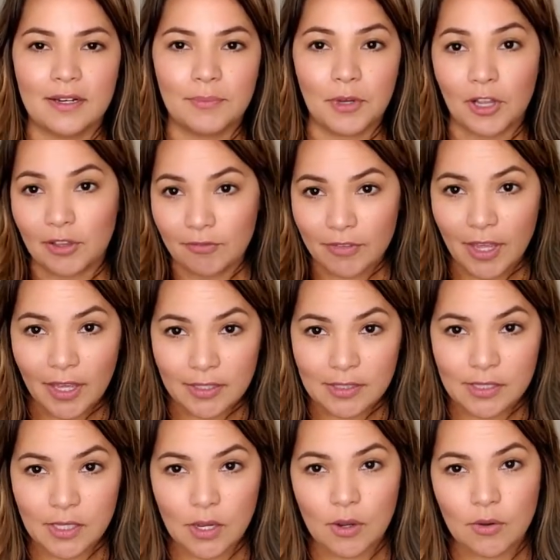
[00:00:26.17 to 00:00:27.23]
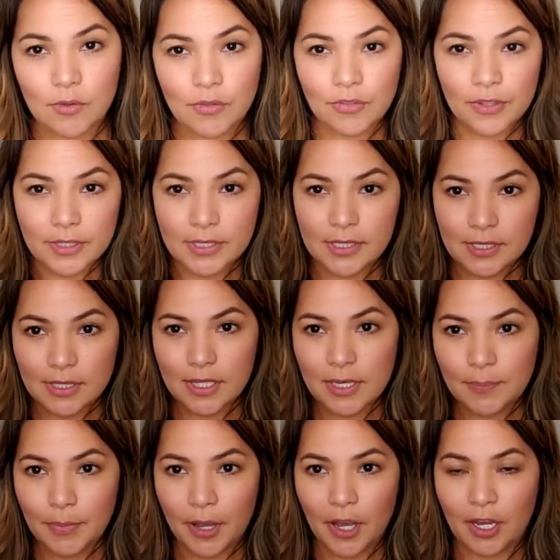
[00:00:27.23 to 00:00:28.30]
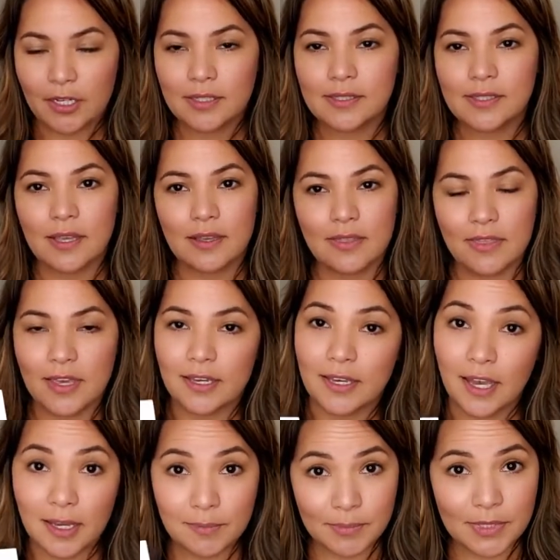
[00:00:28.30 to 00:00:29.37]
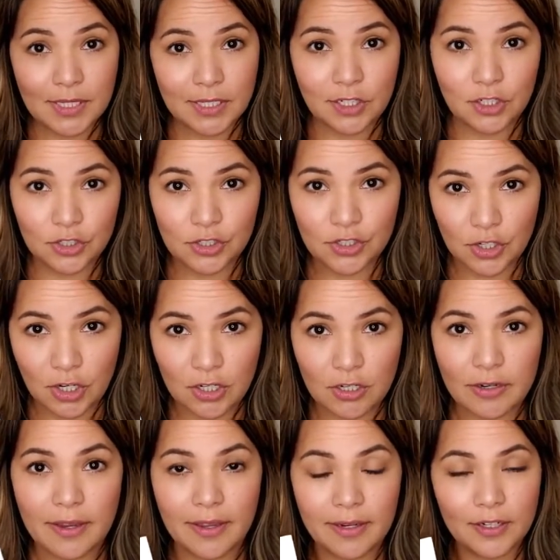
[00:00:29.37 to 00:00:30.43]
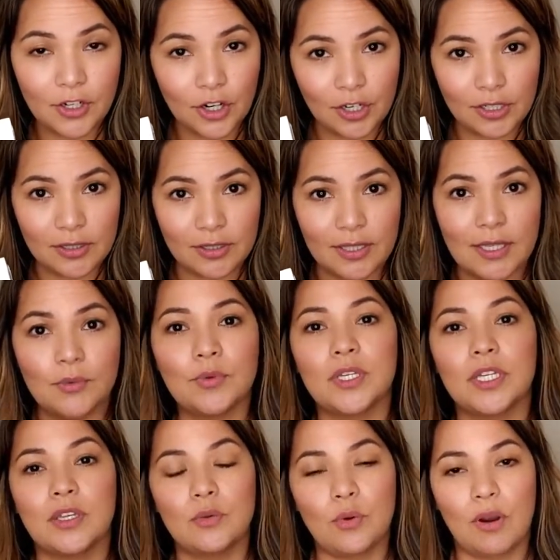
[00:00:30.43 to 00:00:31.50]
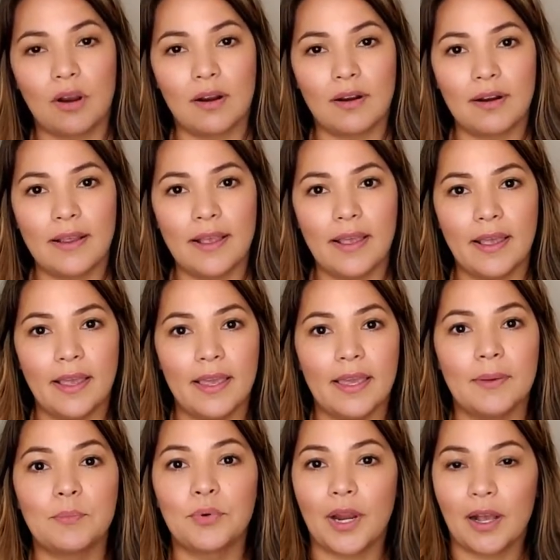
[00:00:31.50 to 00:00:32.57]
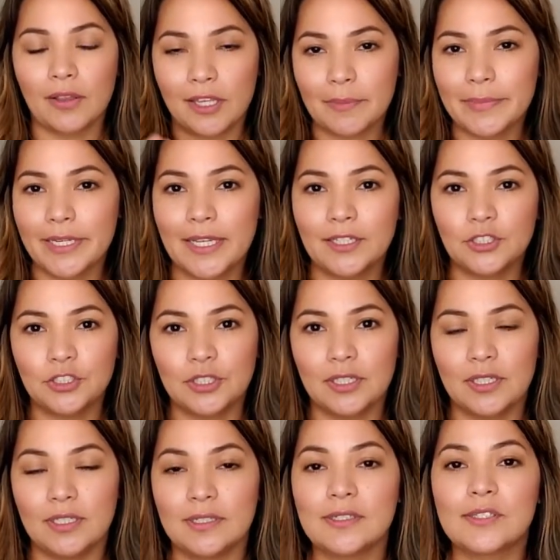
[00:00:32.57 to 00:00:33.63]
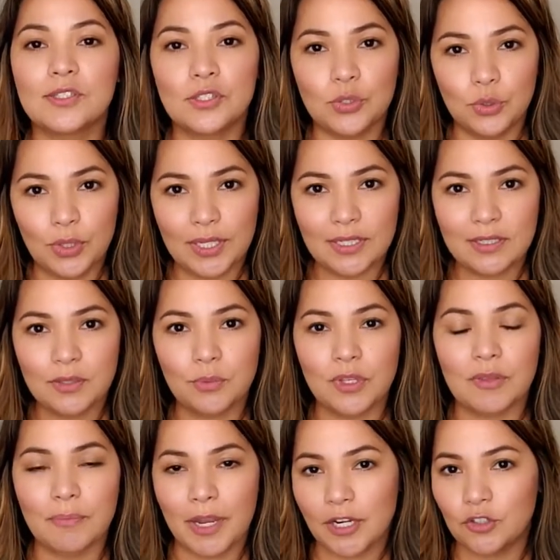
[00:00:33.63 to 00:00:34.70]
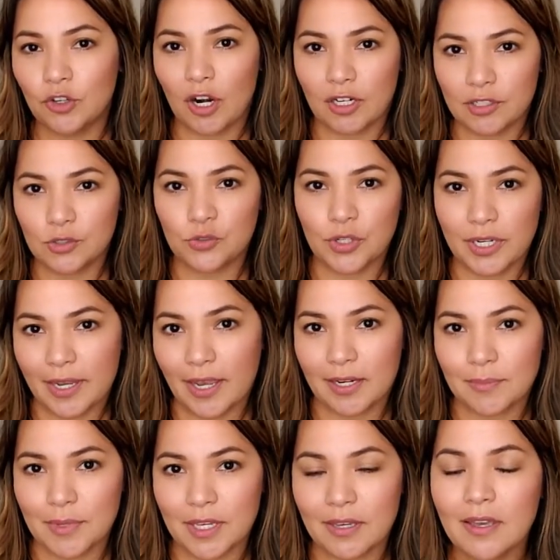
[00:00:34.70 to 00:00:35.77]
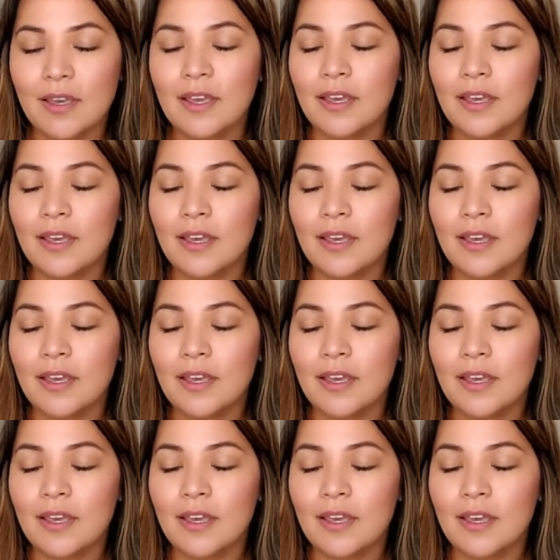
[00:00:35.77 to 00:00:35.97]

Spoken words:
all of that. So this is the box that comes in your starter kit currently when you are a brow lamination student with MicroArtistry Academy.